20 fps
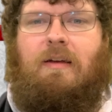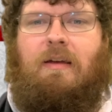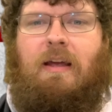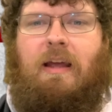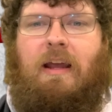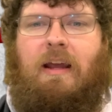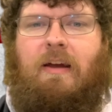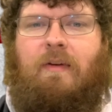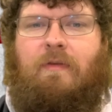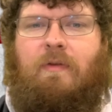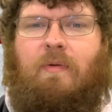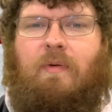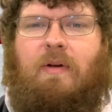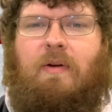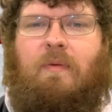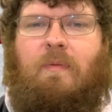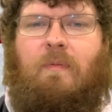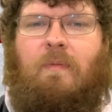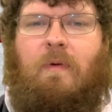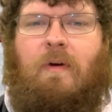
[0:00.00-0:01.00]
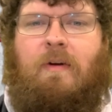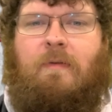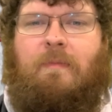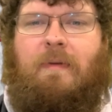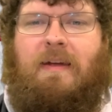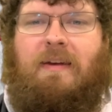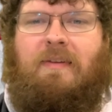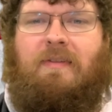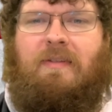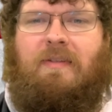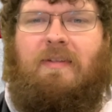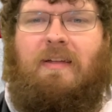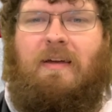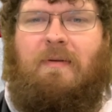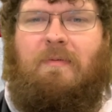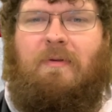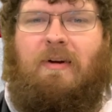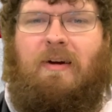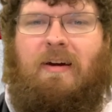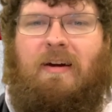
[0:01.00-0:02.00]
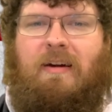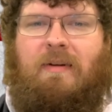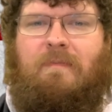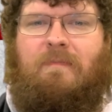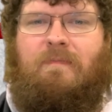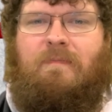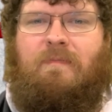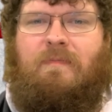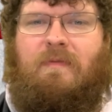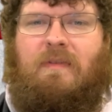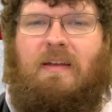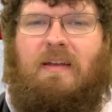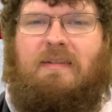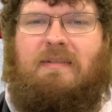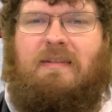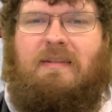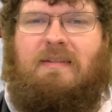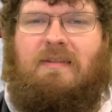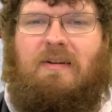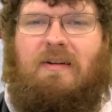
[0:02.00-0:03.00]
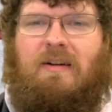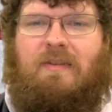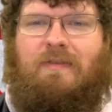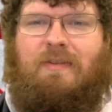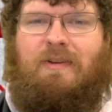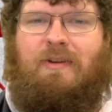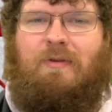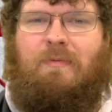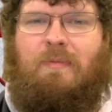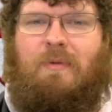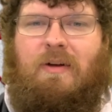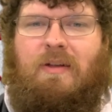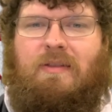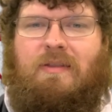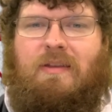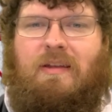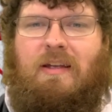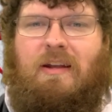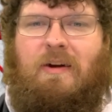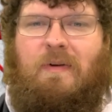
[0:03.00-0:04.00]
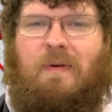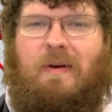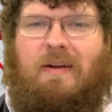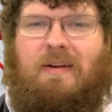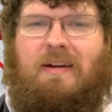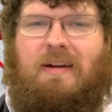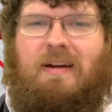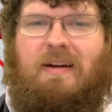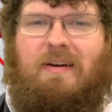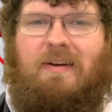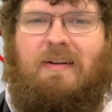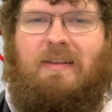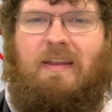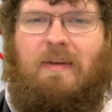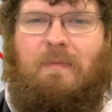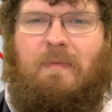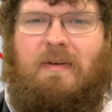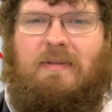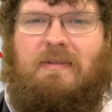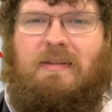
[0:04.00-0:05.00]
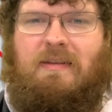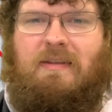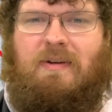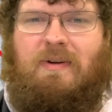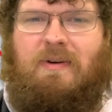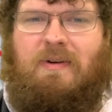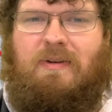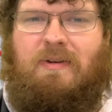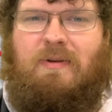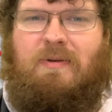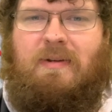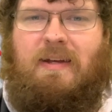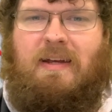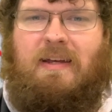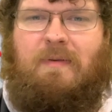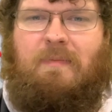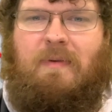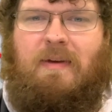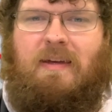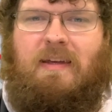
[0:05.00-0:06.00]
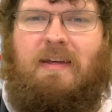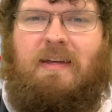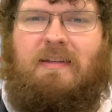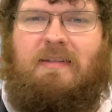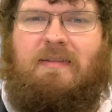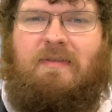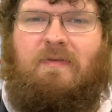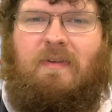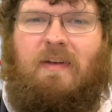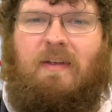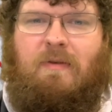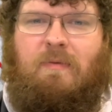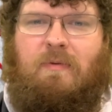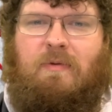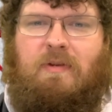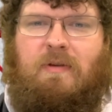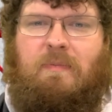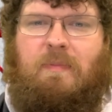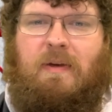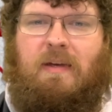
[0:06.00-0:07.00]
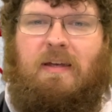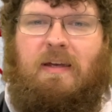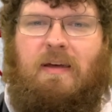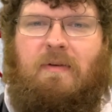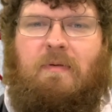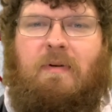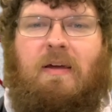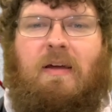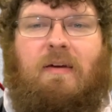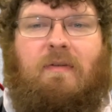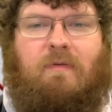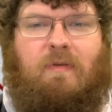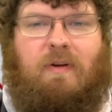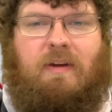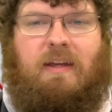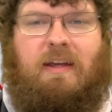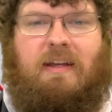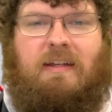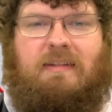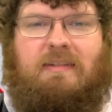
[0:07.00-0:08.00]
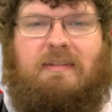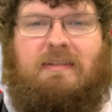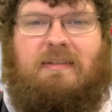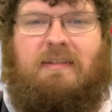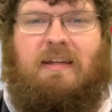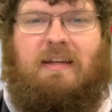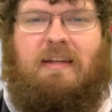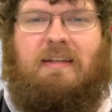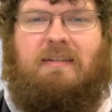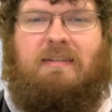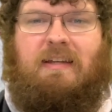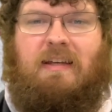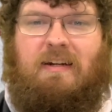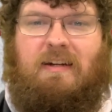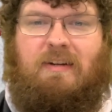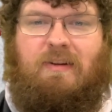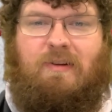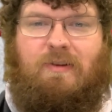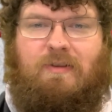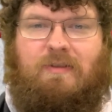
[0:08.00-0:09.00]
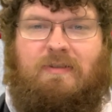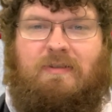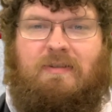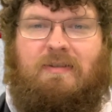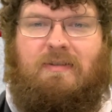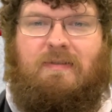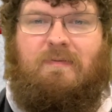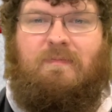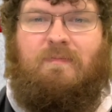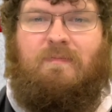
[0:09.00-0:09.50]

Hey everyone, welcome back to the library. It's the start of a new month, and around here, that means that there are new Take and Make kits available to pick up for kids, teens, and adults.